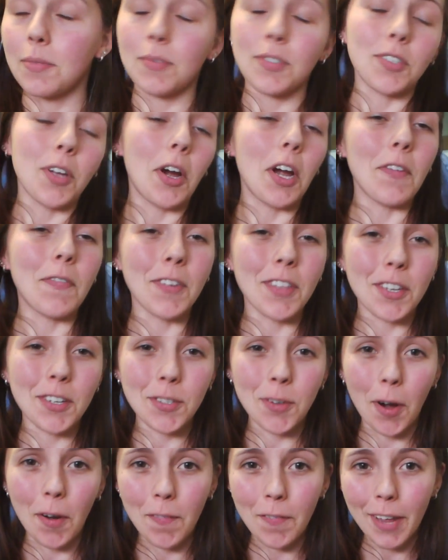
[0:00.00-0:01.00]
sorry for the
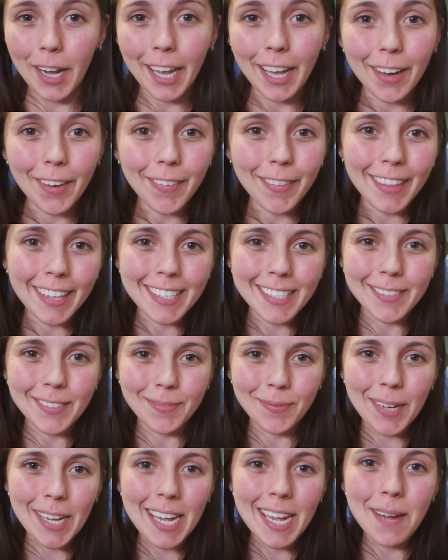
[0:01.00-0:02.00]
short video this
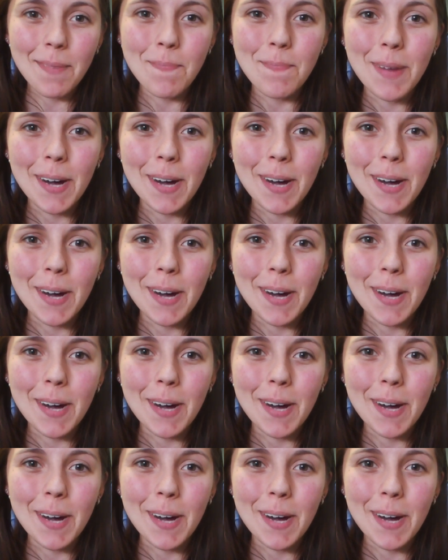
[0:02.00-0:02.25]
week,